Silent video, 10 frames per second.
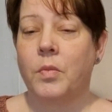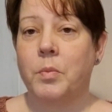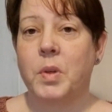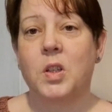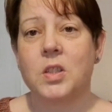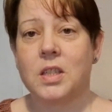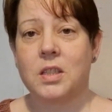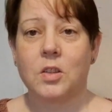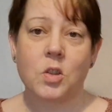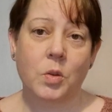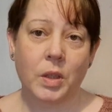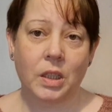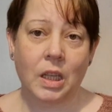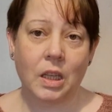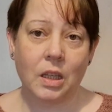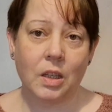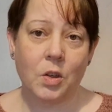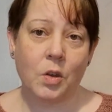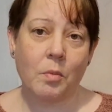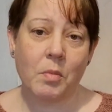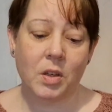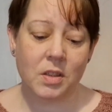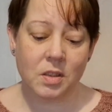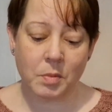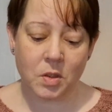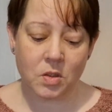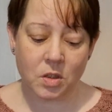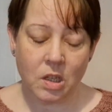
because it's such a quick knit, you don't mind so much.